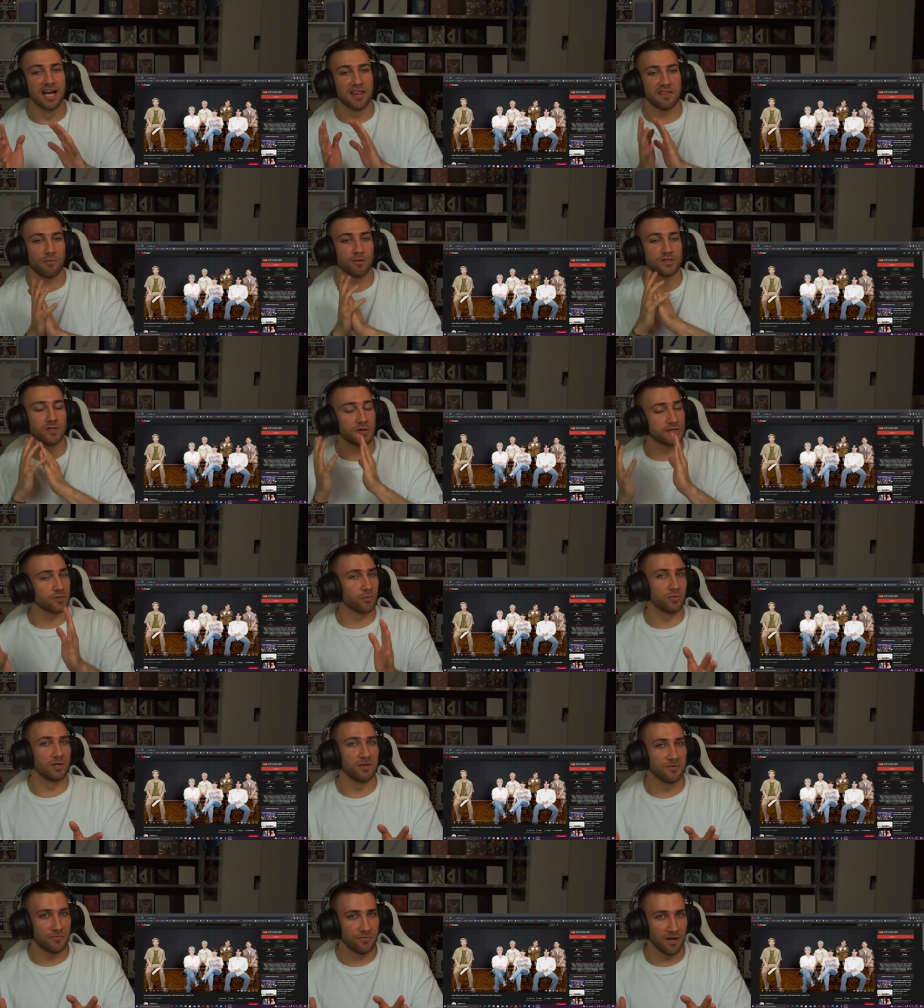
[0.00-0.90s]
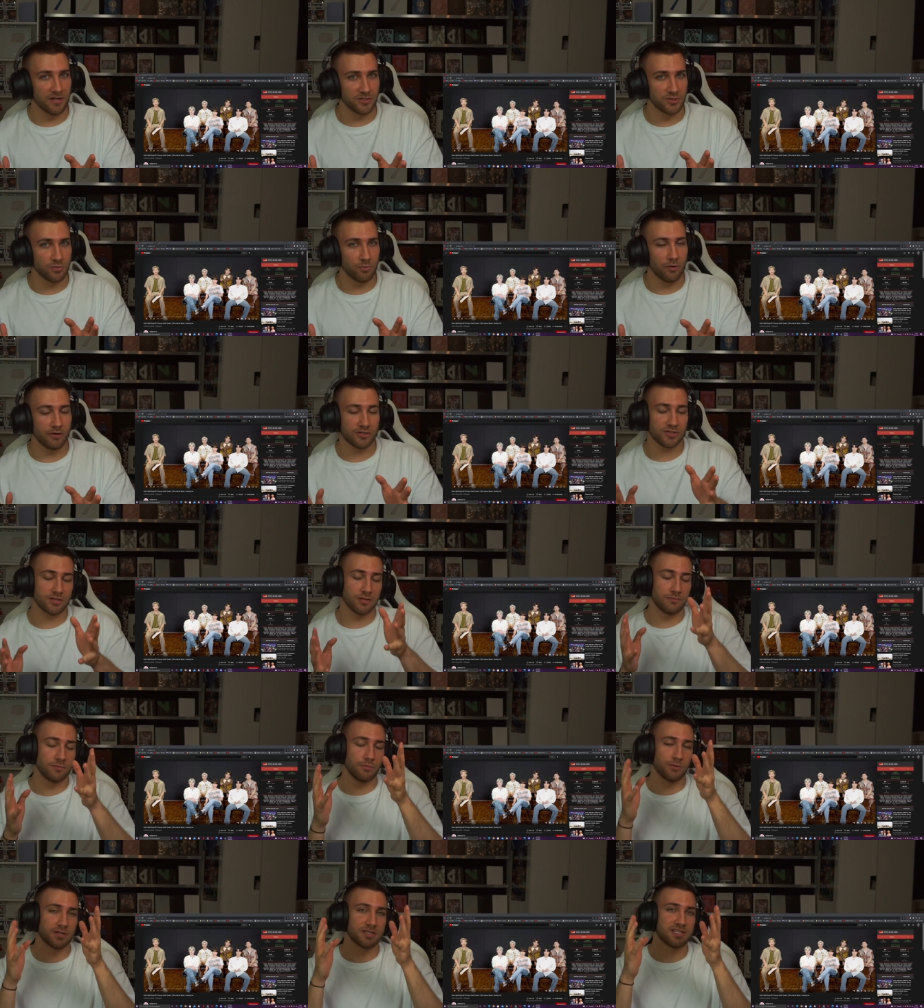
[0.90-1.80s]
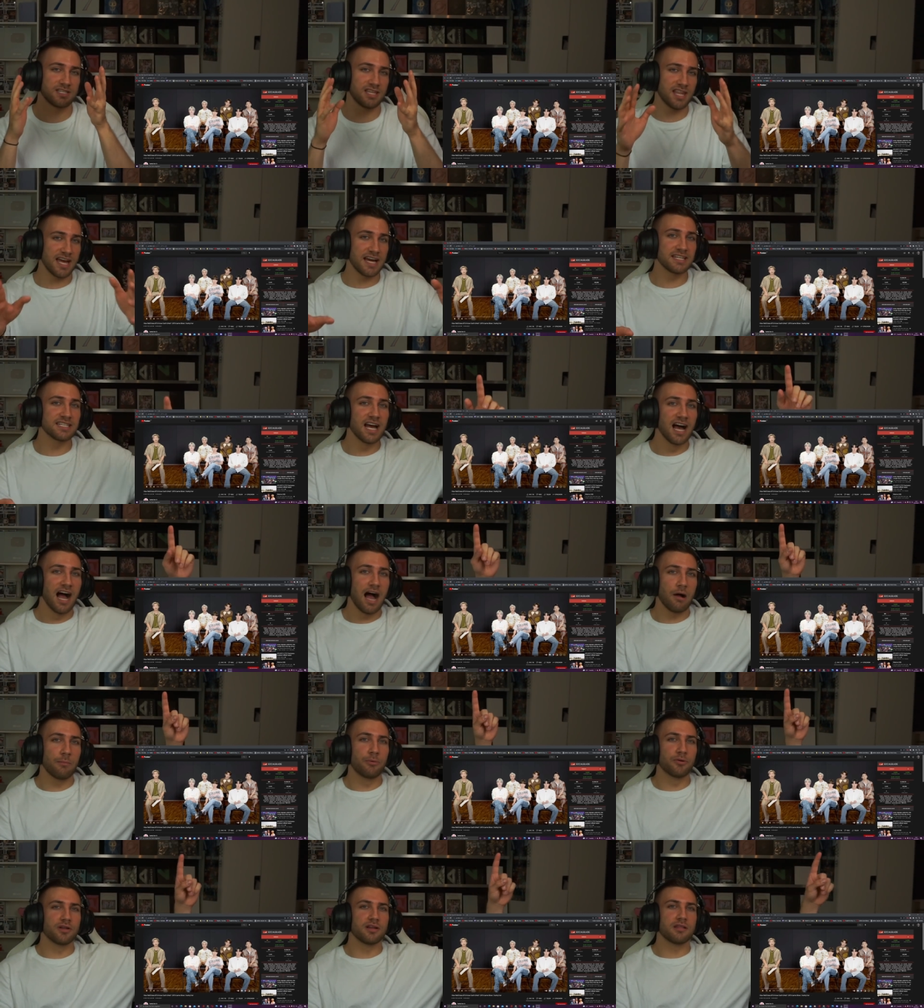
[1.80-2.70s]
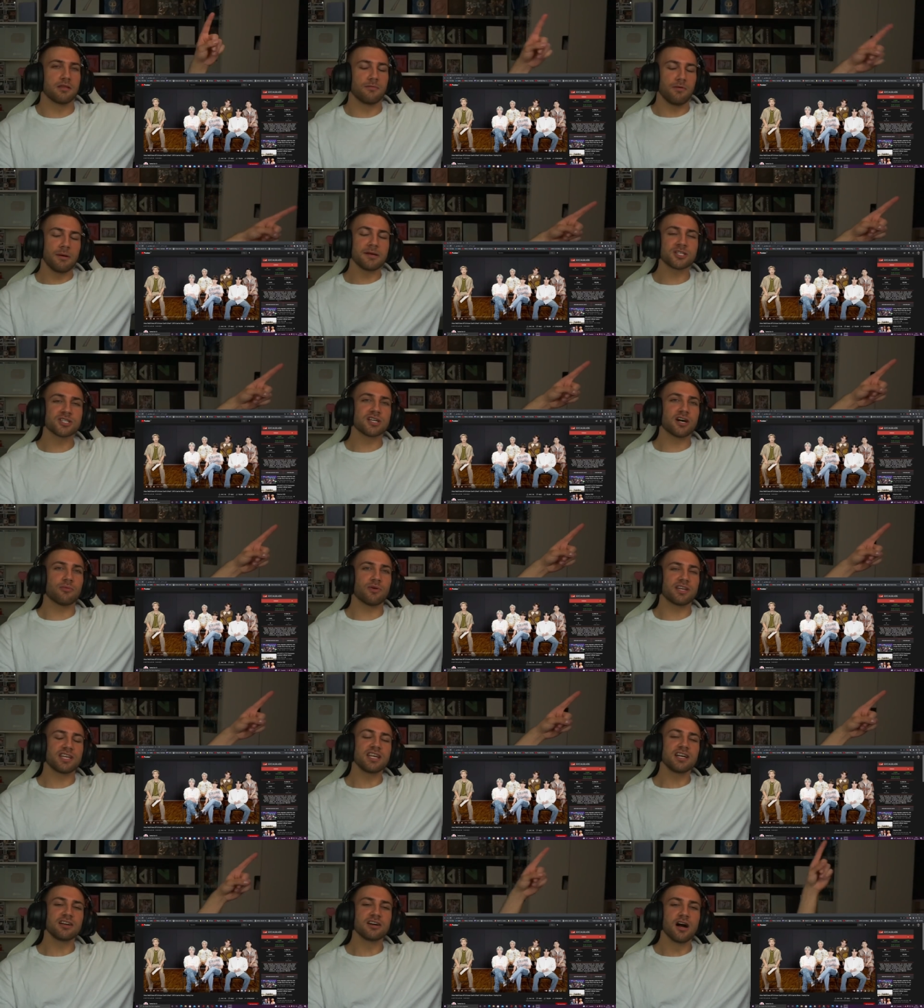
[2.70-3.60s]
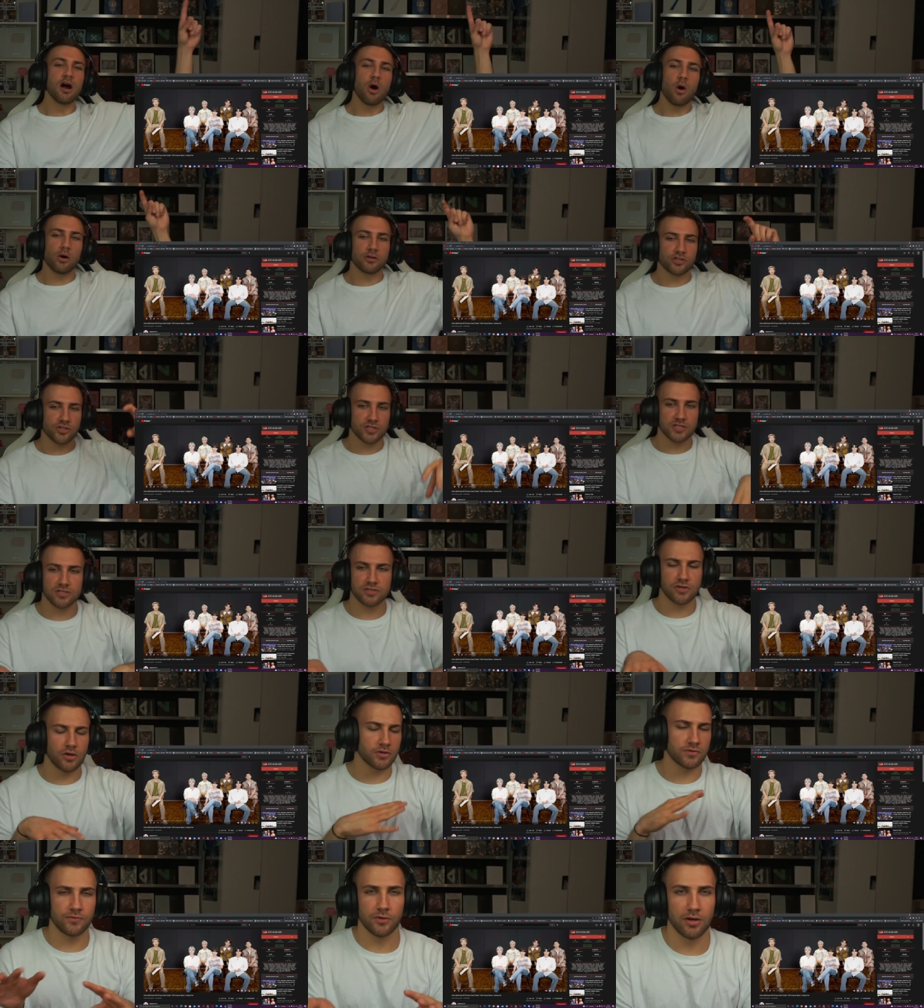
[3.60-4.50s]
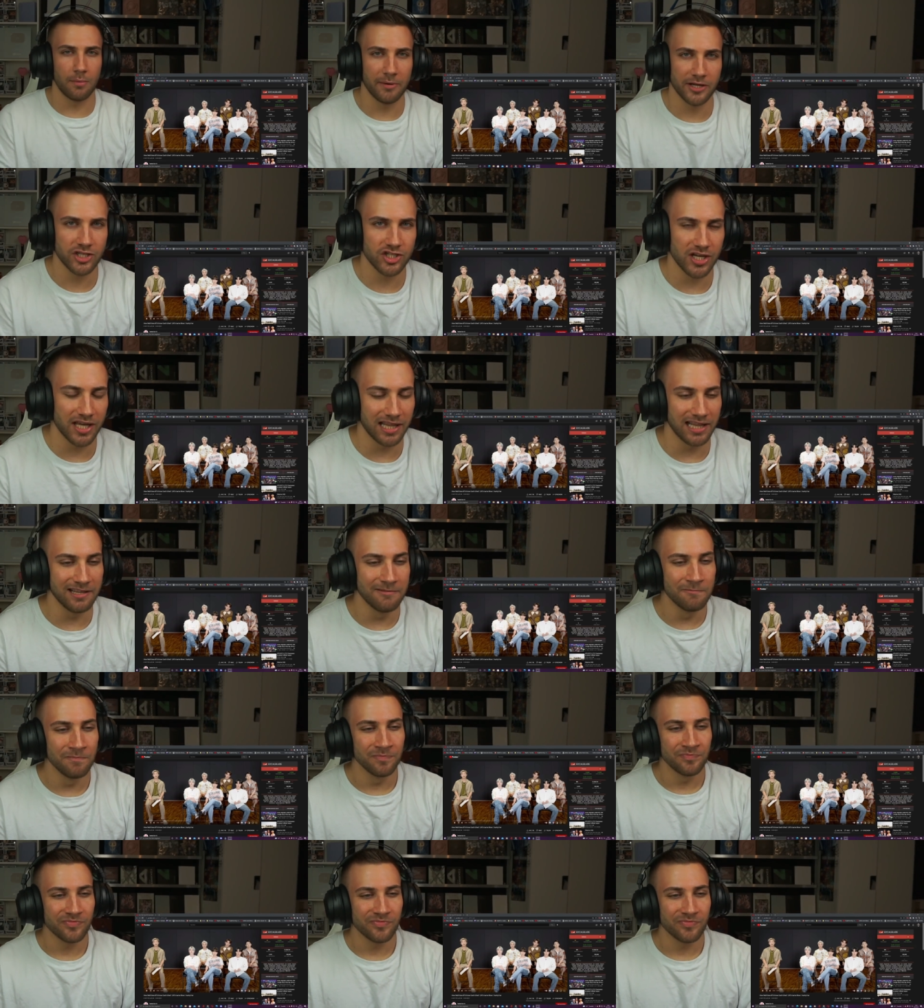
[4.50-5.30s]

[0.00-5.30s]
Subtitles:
That was also really fun to watch, so if you want to see that, I'll put it in the version card right here, or just search for it on my channel.